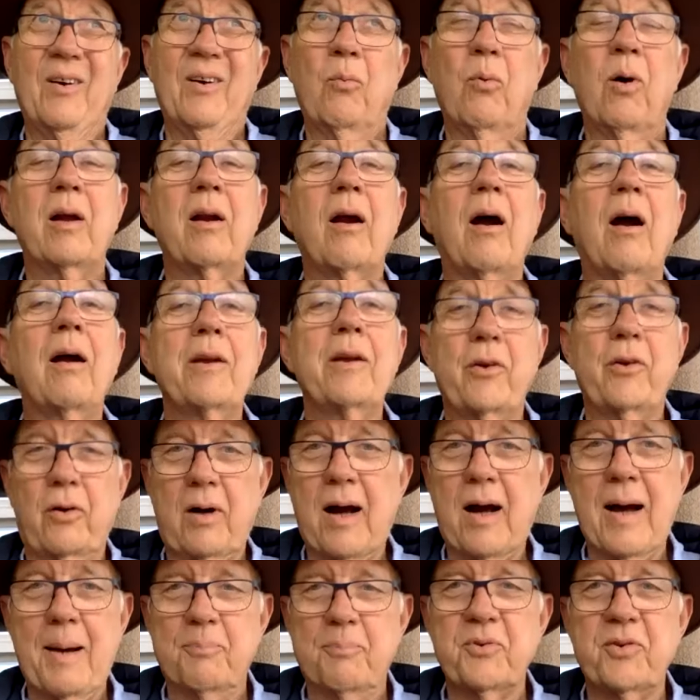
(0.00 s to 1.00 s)
what are
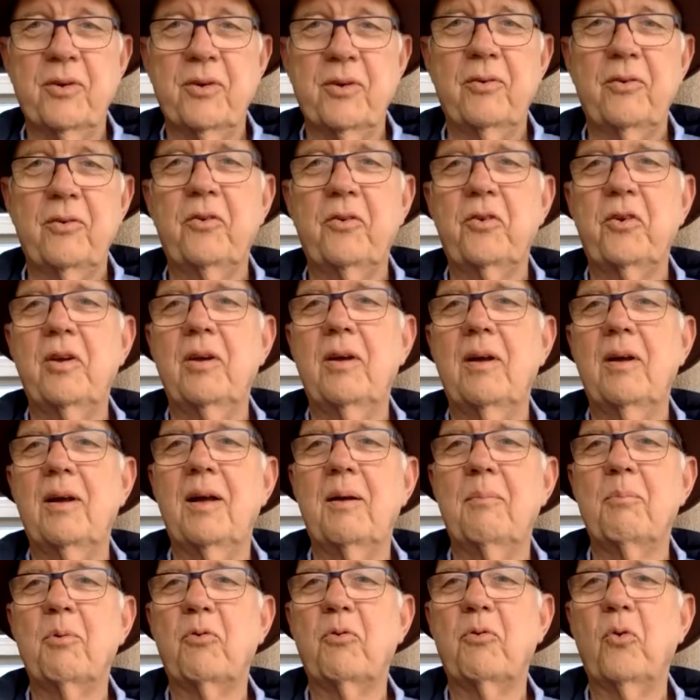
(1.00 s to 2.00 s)
your options
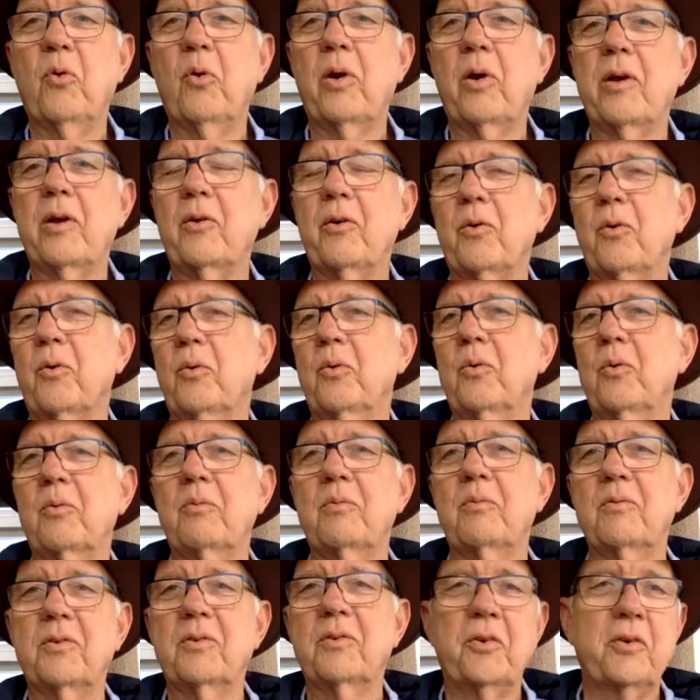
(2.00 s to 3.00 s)
before you
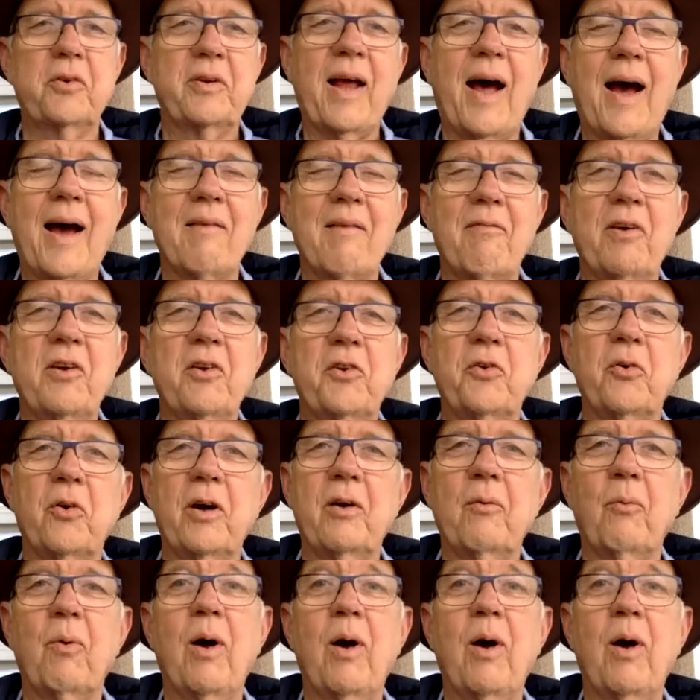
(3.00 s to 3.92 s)
dive into it?